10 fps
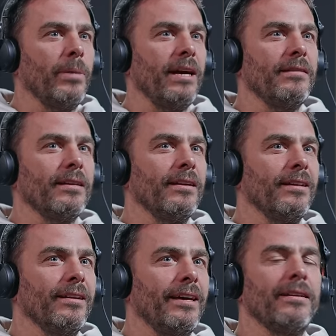
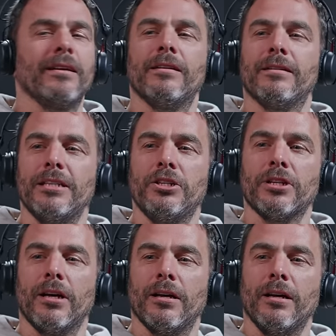bicycle." And then the
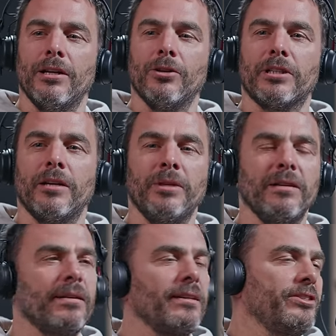teacher looked at me
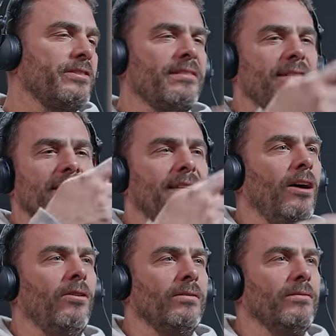and said, "Just sit
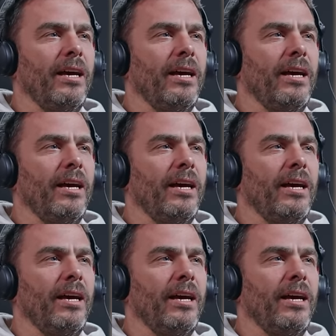down.